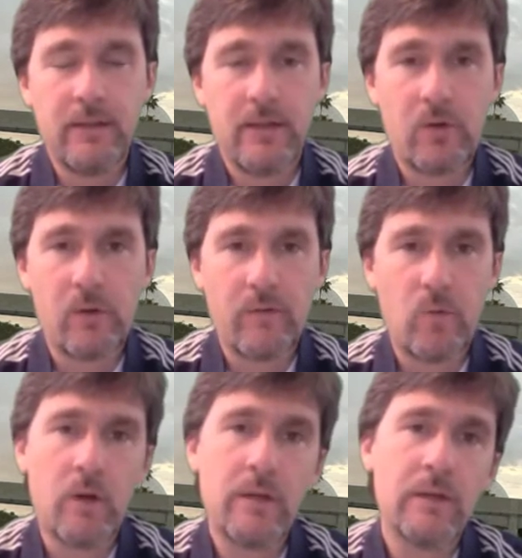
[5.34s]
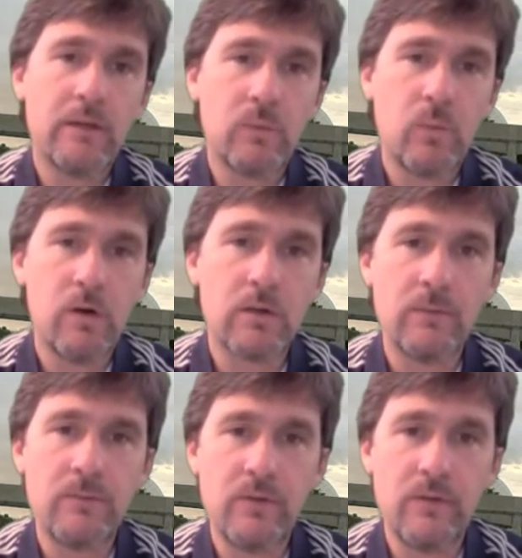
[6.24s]
Hello everyone,
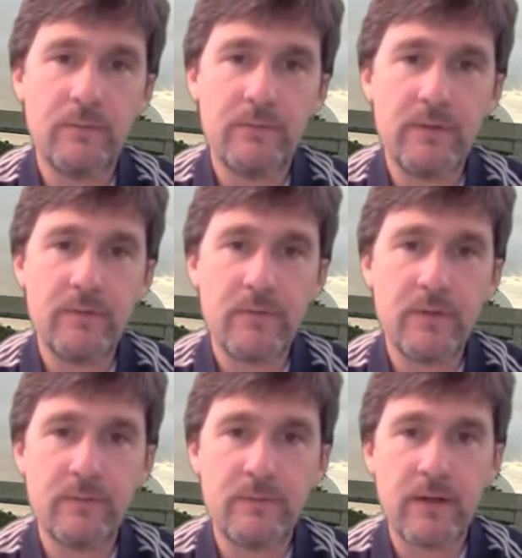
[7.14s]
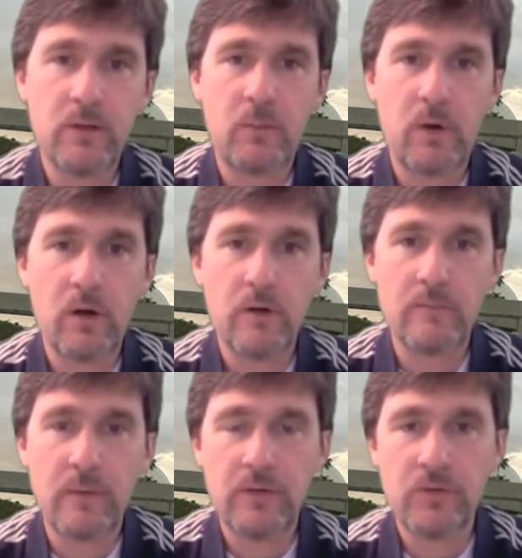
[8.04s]
welcome to the fifth and final part of
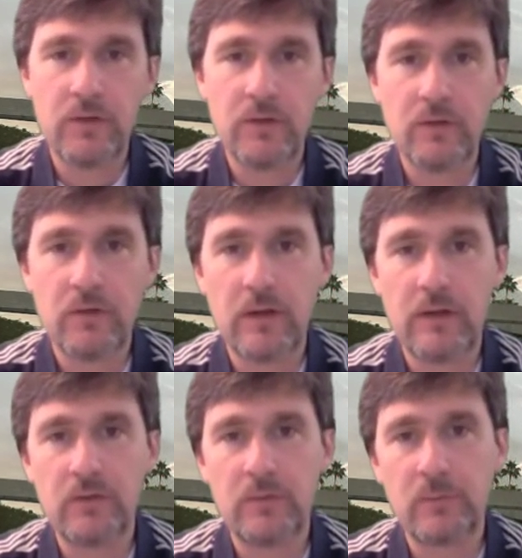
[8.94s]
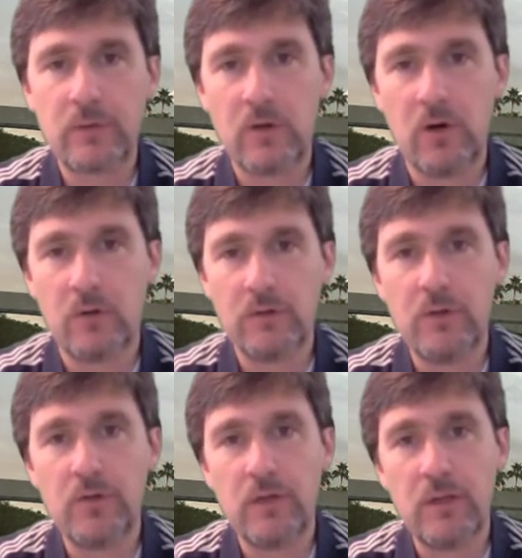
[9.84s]
my series that I simply call
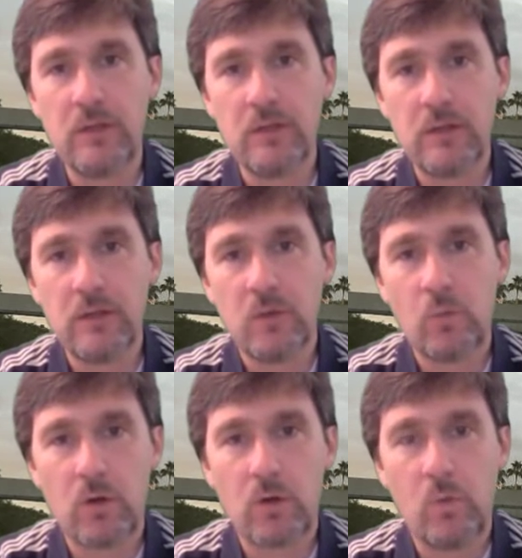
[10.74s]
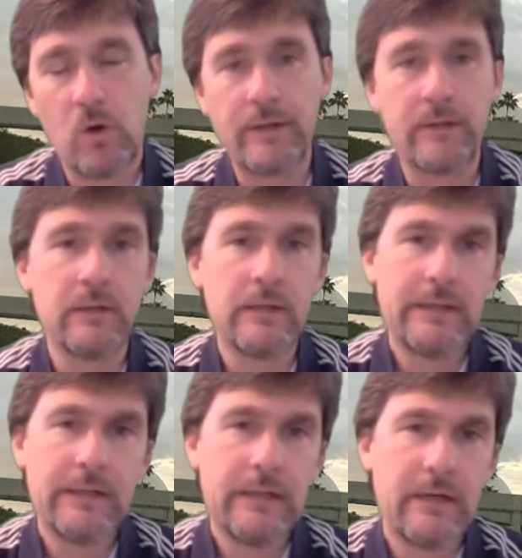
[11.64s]
Disney 101.
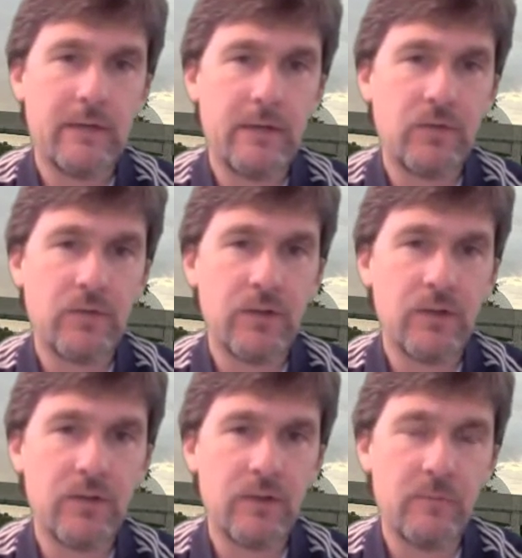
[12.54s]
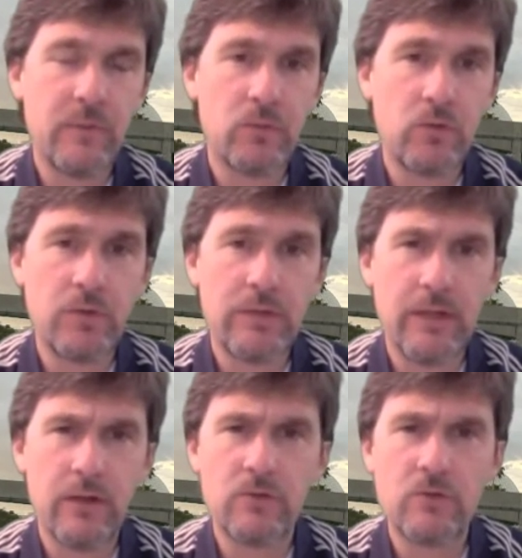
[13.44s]
These series have been really
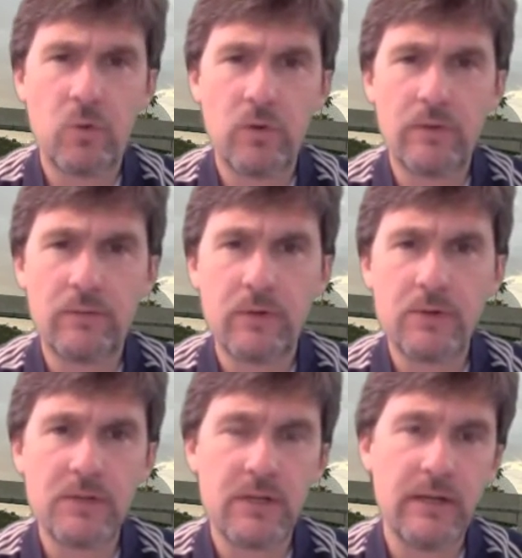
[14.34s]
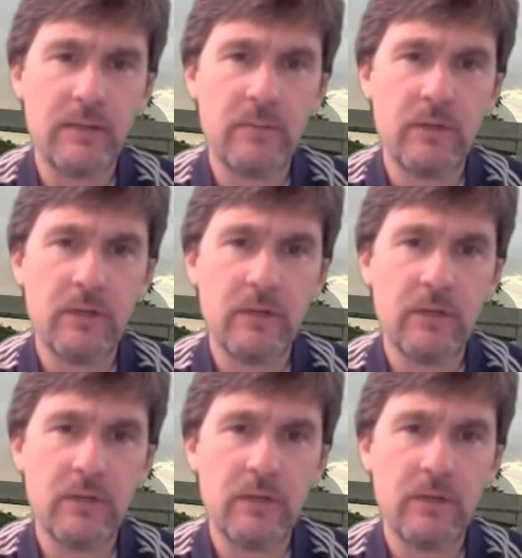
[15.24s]
geared toward the first time